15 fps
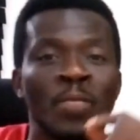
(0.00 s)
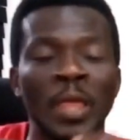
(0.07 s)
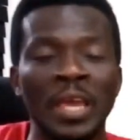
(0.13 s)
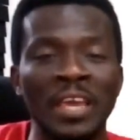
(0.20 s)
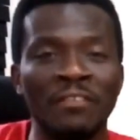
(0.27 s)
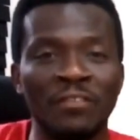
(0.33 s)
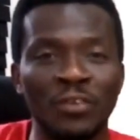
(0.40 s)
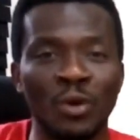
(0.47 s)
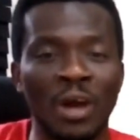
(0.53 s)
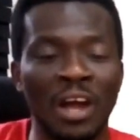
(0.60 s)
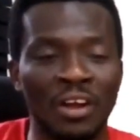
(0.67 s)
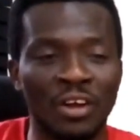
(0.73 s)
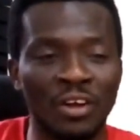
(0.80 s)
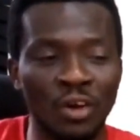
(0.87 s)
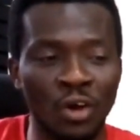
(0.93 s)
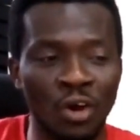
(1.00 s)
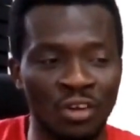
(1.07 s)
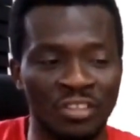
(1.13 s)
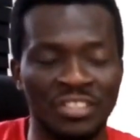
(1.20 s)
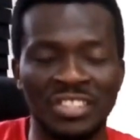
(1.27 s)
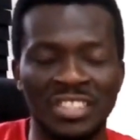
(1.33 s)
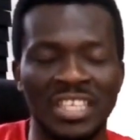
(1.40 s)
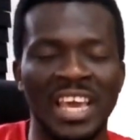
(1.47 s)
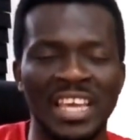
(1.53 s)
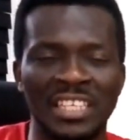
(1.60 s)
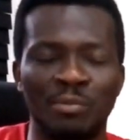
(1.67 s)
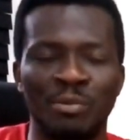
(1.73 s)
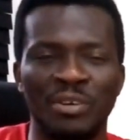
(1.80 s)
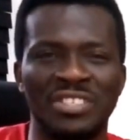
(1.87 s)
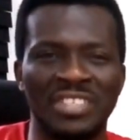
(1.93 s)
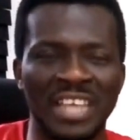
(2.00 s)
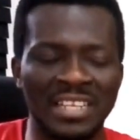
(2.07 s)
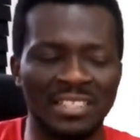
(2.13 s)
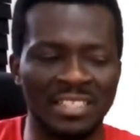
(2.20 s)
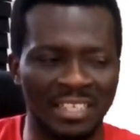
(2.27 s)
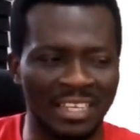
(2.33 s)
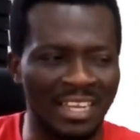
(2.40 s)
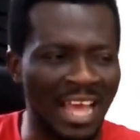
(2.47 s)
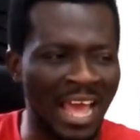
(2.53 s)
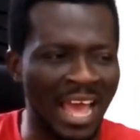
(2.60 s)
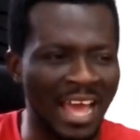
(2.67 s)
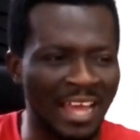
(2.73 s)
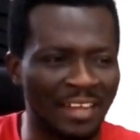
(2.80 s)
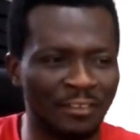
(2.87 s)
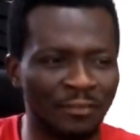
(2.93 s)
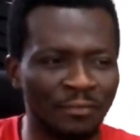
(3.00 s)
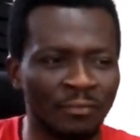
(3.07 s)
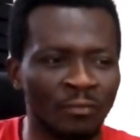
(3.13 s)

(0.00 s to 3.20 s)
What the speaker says: If you are on stage presenting and